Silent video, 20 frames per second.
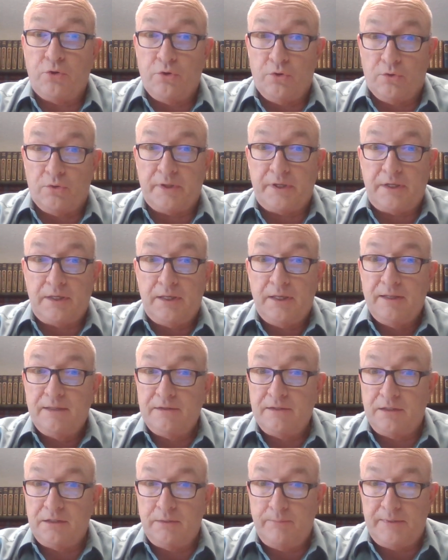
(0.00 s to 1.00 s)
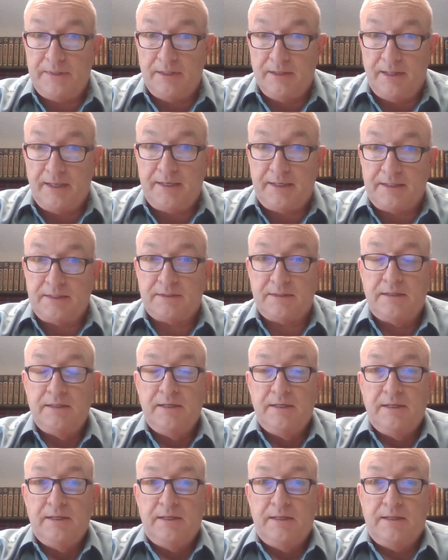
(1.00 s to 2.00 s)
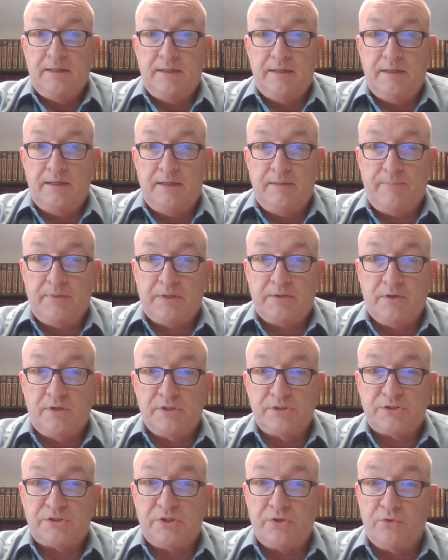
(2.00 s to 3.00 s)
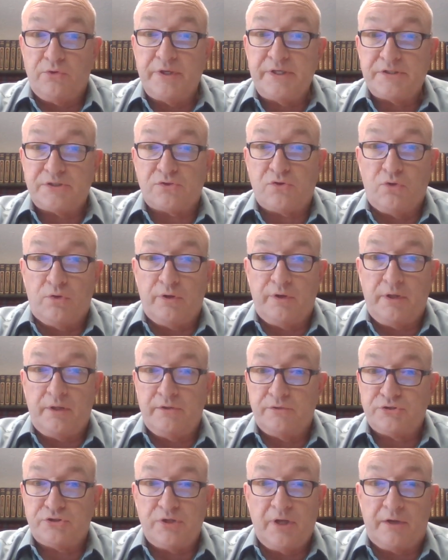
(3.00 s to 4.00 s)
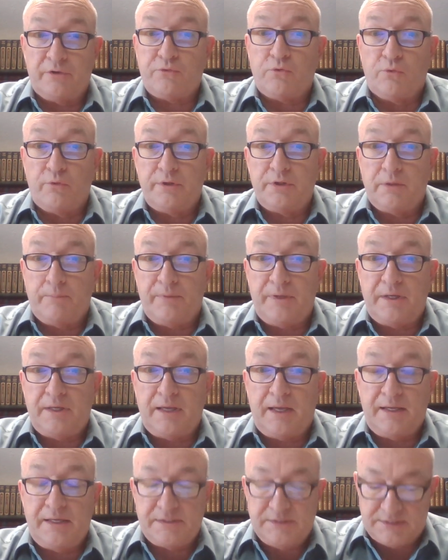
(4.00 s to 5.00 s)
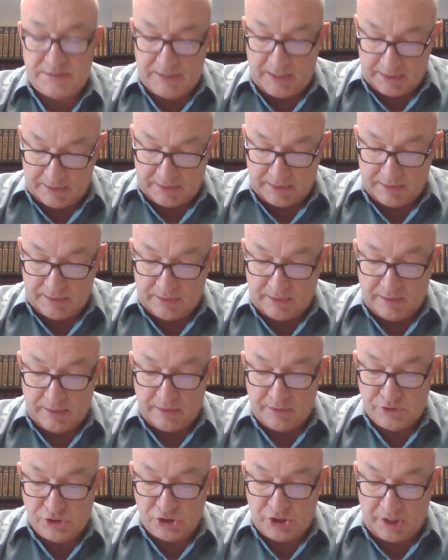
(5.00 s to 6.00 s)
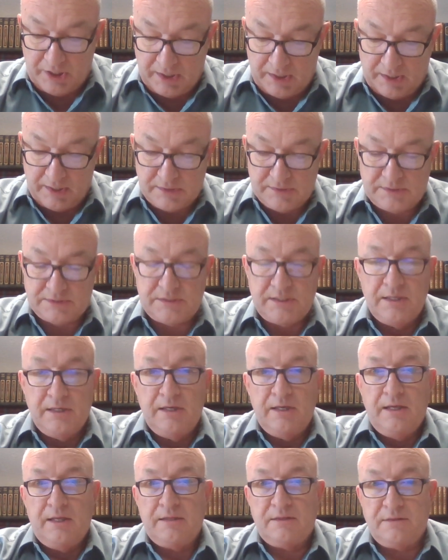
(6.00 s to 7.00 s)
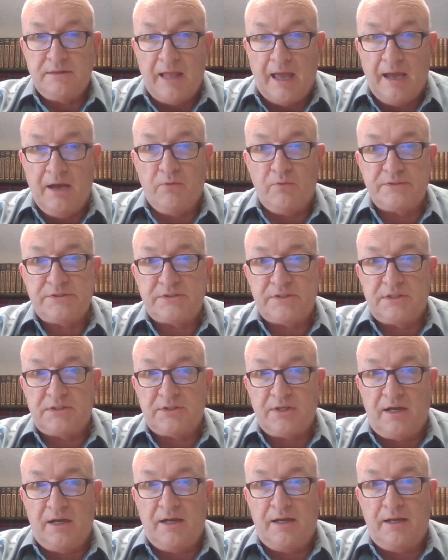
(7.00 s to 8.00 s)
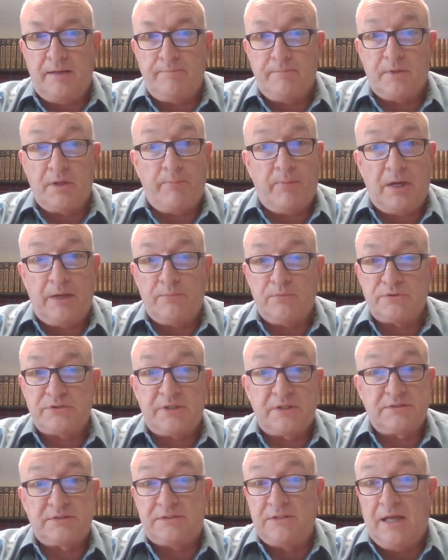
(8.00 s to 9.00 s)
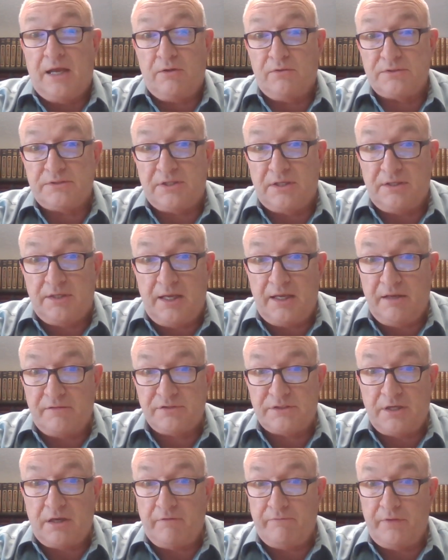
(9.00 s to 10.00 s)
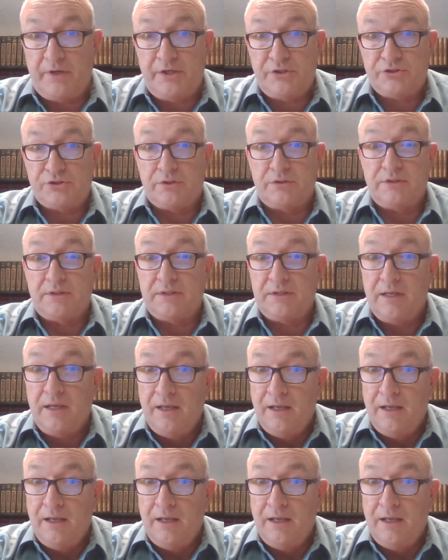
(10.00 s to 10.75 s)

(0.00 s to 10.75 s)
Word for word: early than to be late and because there is going there's not going to be a second chance now is the time the bible says now is the day of salvation